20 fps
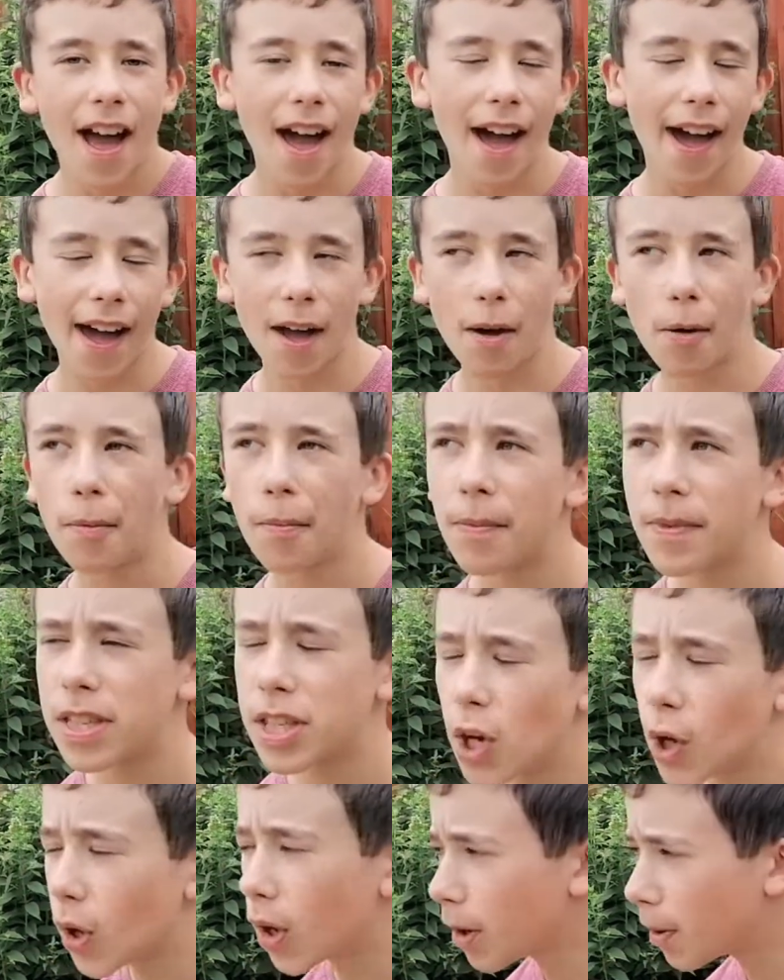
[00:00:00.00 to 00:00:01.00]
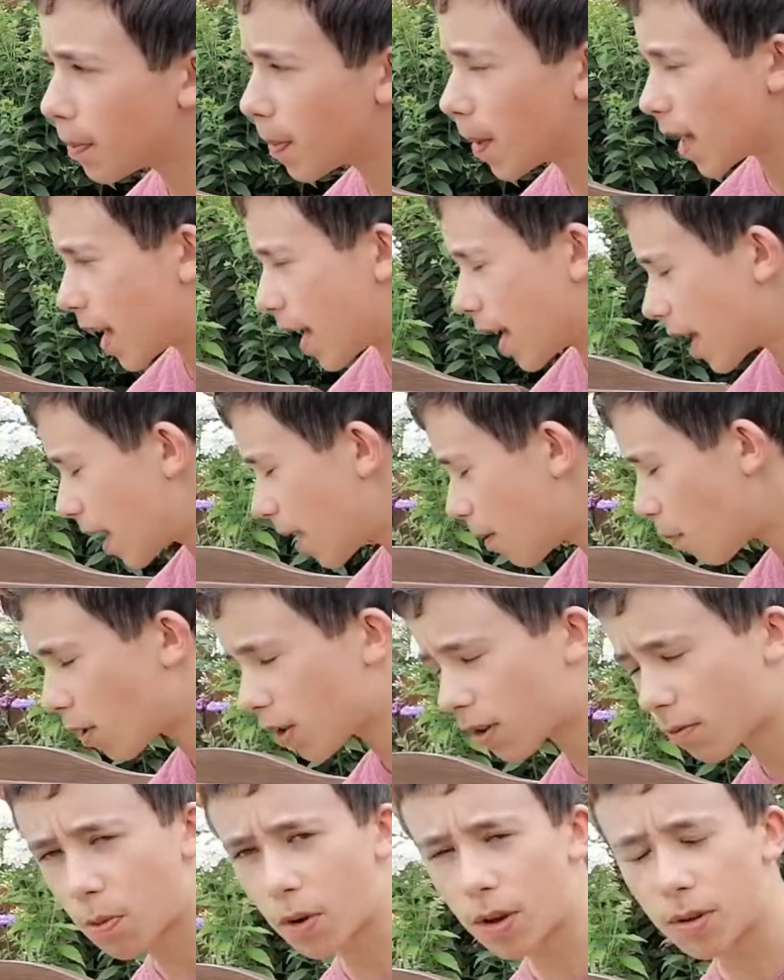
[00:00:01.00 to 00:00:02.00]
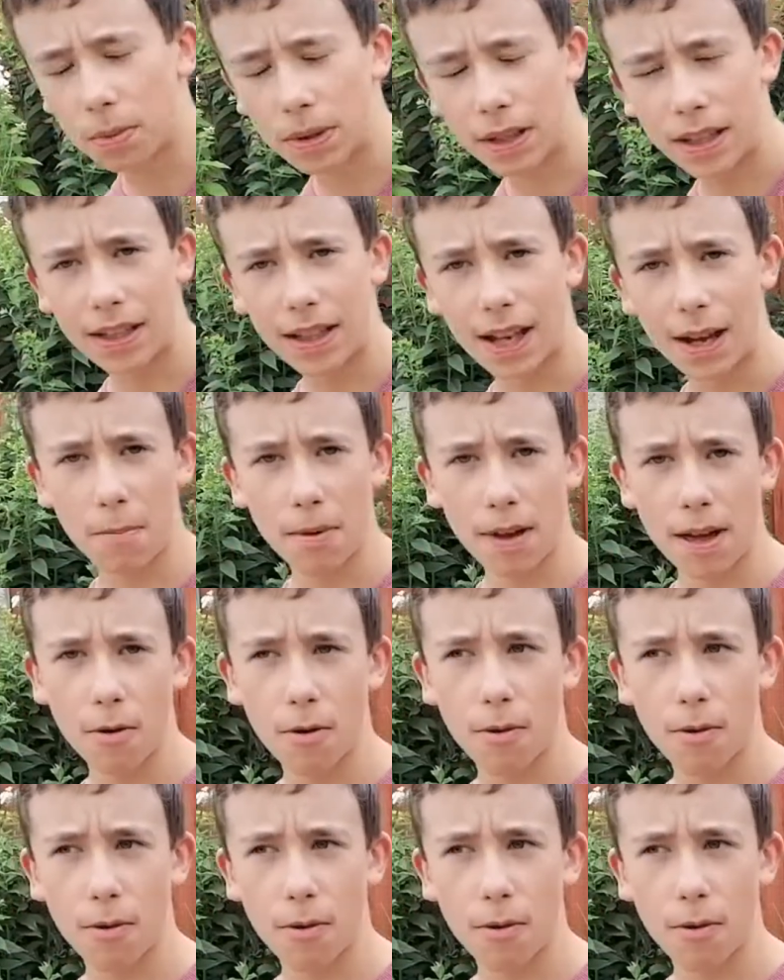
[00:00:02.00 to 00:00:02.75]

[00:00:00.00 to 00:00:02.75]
Um, so it'll be, what what would the date be?